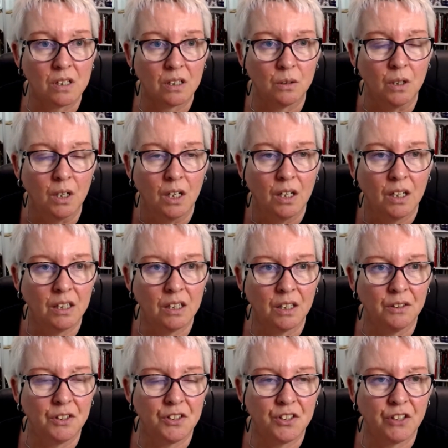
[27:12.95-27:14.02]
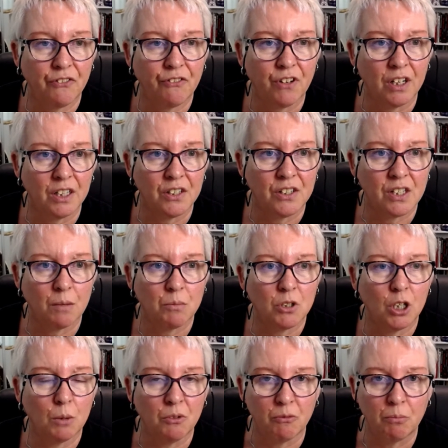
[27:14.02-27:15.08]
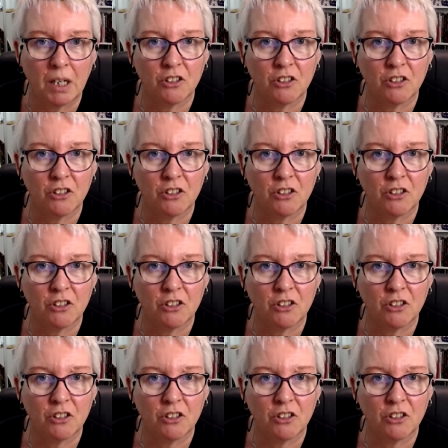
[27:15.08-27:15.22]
So it's definitely some type